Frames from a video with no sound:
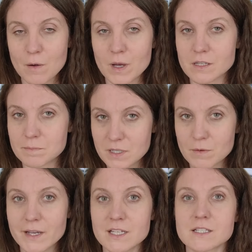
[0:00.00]
While the
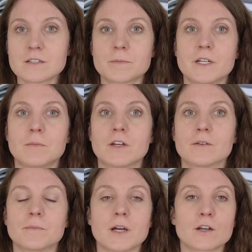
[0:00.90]
BYD Seal
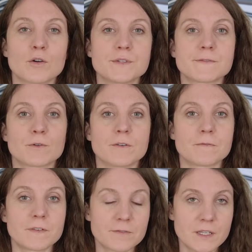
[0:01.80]
Premium goes for
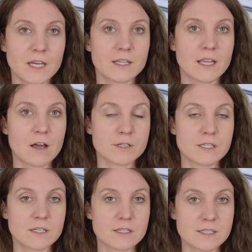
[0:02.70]

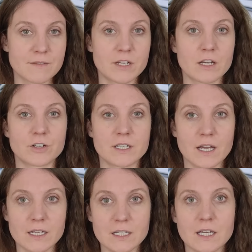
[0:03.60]

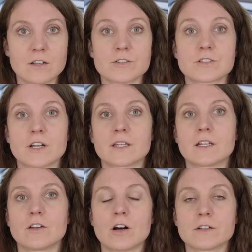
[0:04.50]
58,798
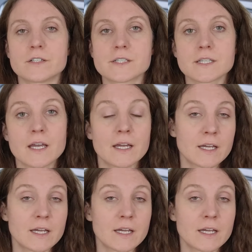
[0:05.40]
Australian dollars,